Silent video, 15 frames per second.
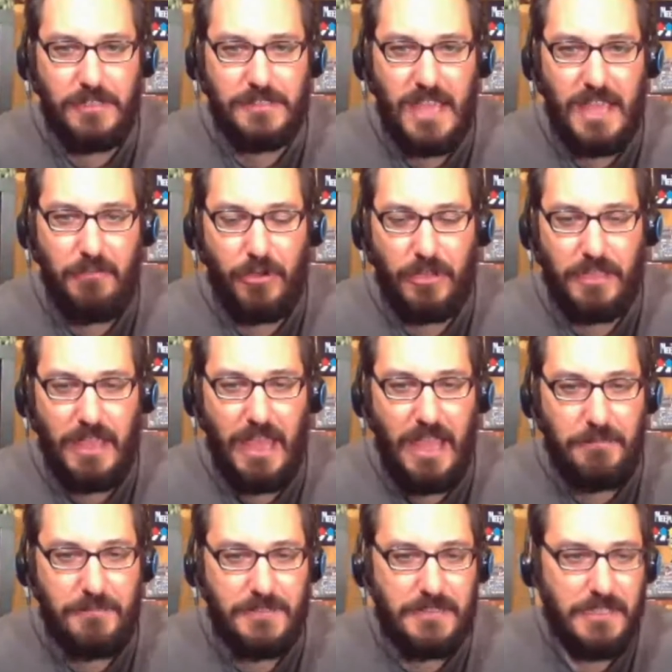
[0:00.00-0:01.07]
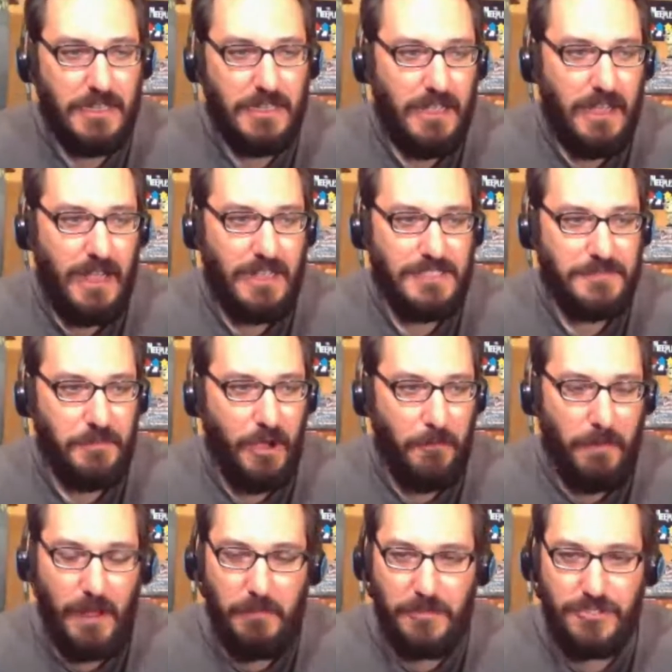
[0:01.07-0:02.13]
Game Wick Games, small
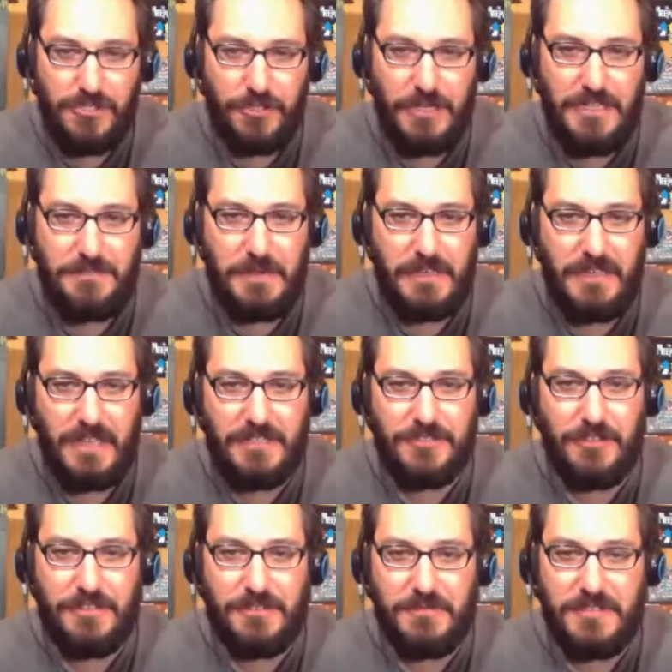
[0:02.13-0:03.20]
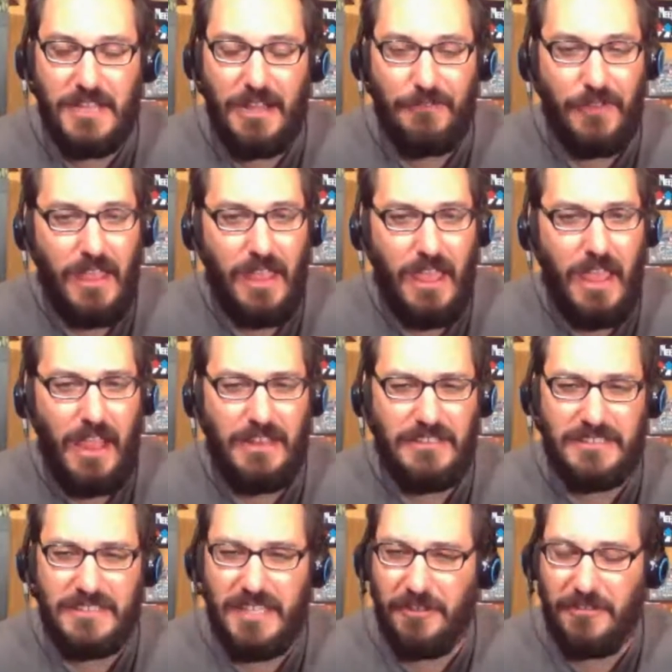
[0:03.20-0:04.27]
publisher. He's been Kickstarting some stuff, and
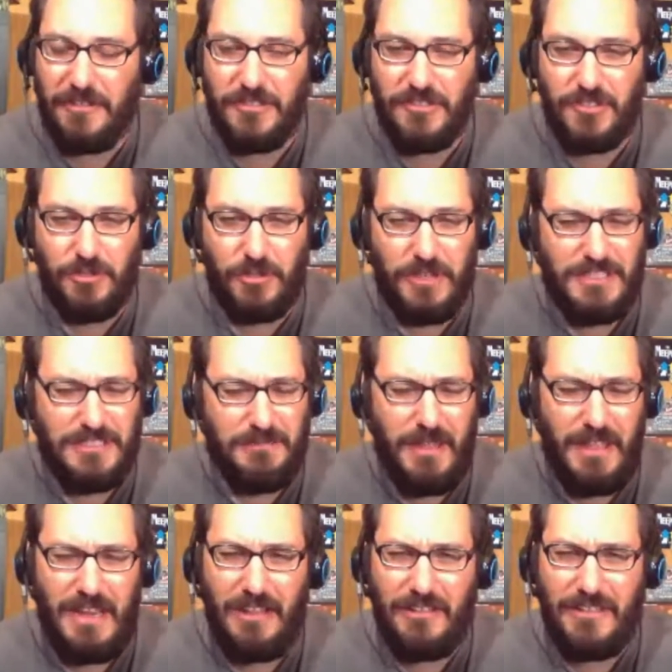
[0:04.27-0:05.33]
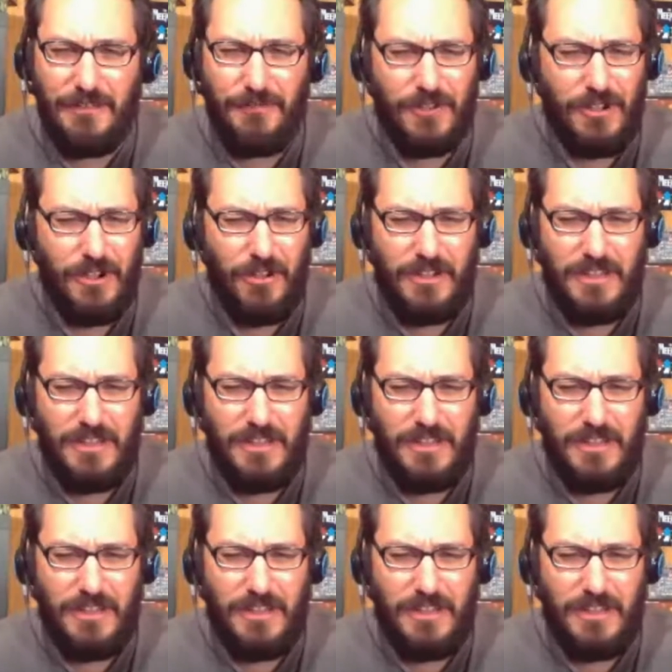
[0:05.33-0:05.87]
just hearing the stories about how difficult it